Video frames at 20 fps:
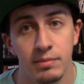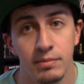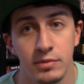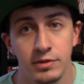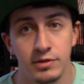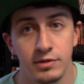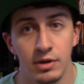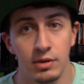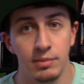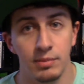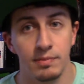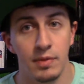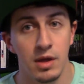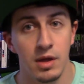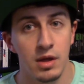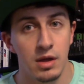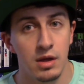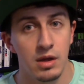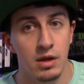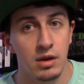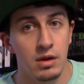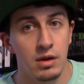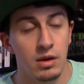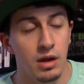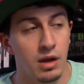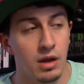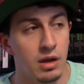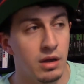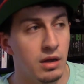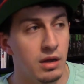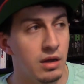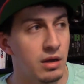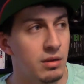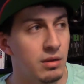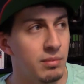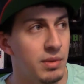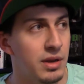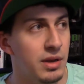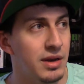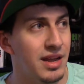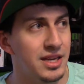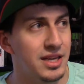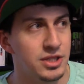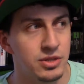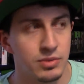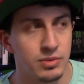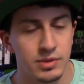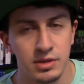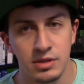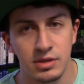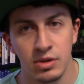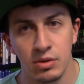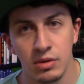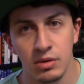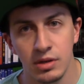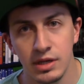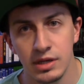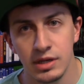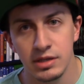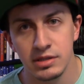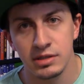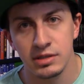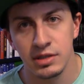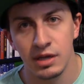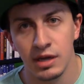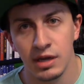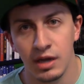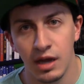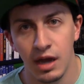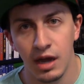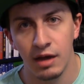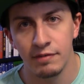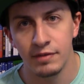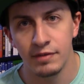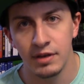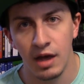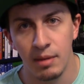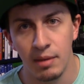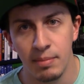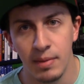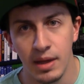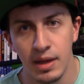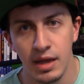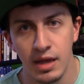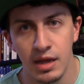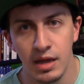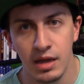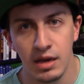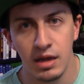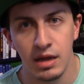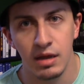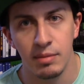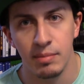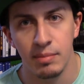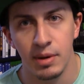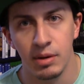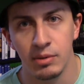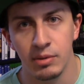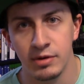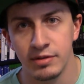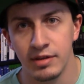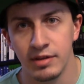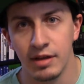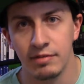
So, not sure what the total is off the top of my head, but we're